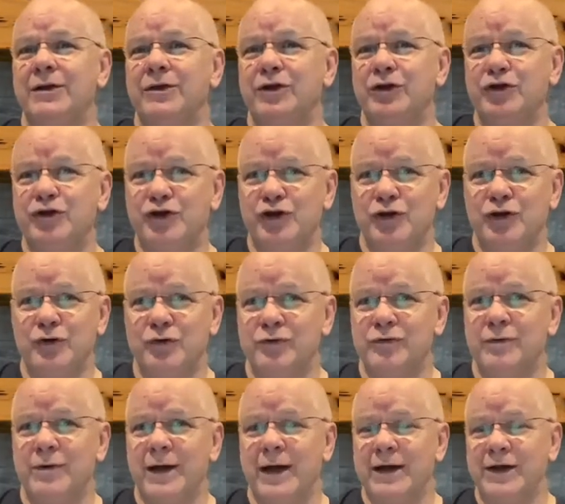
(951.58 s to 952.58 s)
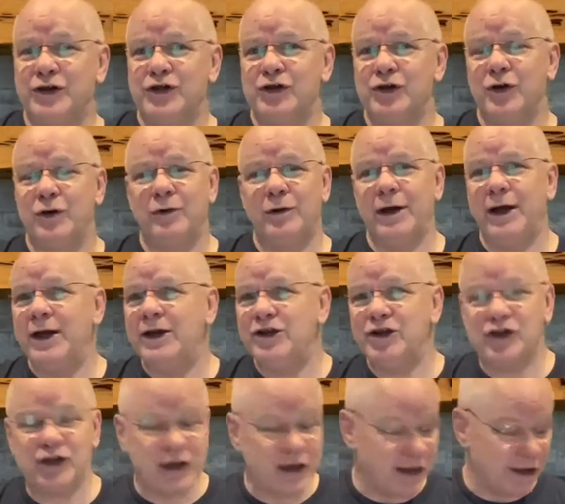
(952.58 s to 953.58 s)
the Jew. And so he
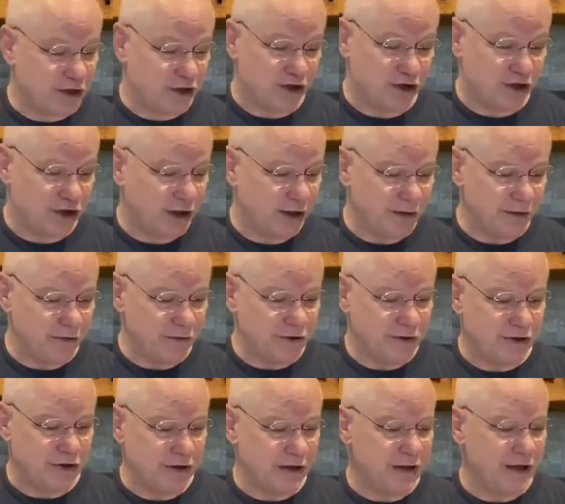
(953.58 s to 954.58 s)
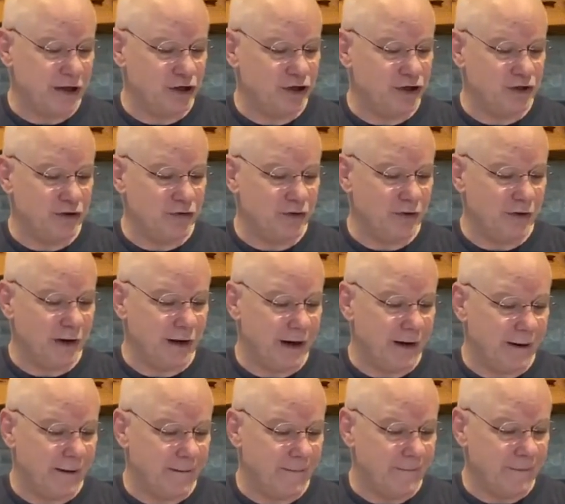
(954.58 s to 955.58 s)
just kind of settles the issue
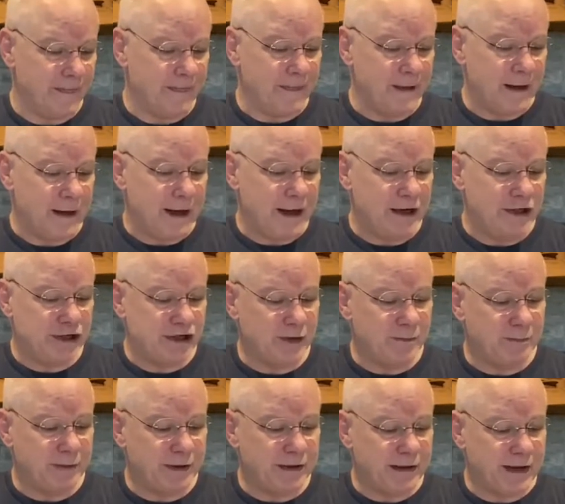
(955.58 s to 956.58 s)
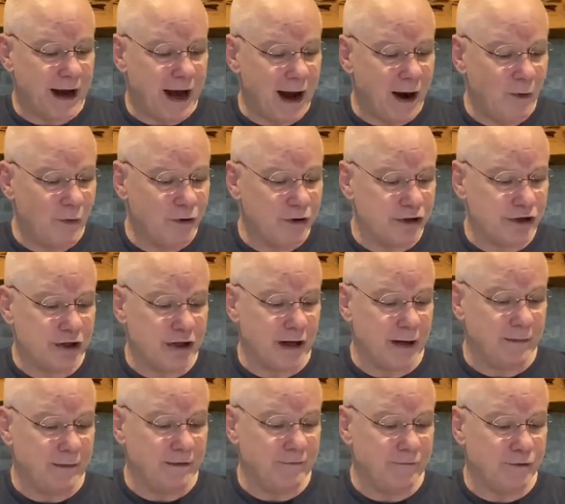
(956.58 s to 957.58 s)
there. He said, But the hour is
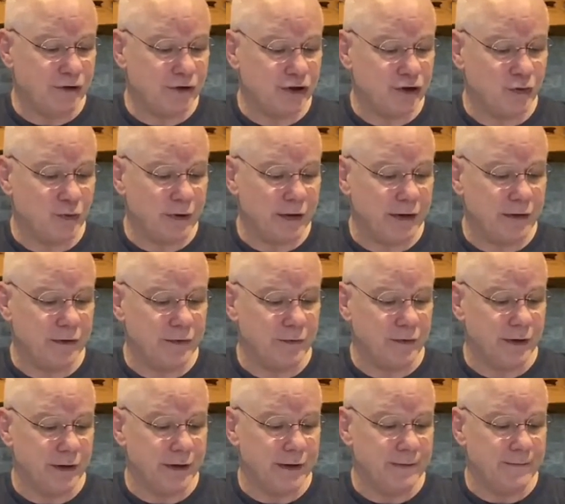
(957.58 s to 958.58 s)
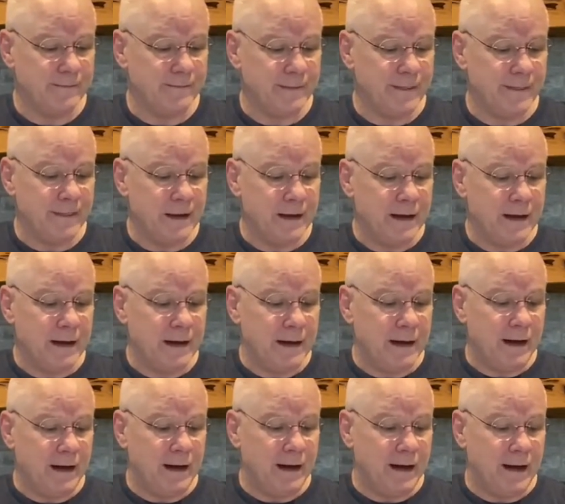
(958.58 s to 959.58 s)
coming, verse 23
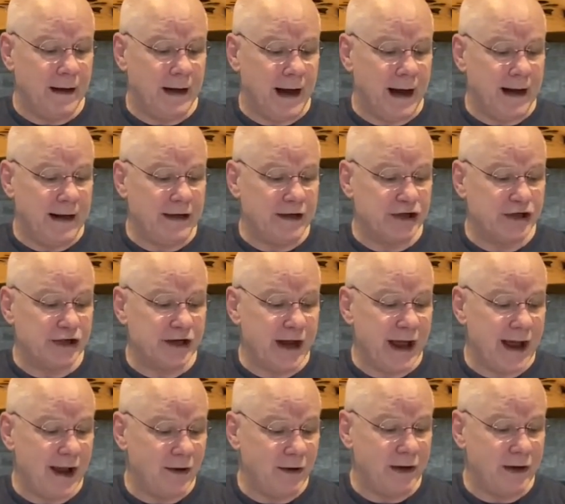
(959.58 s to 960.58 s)
uh, and is now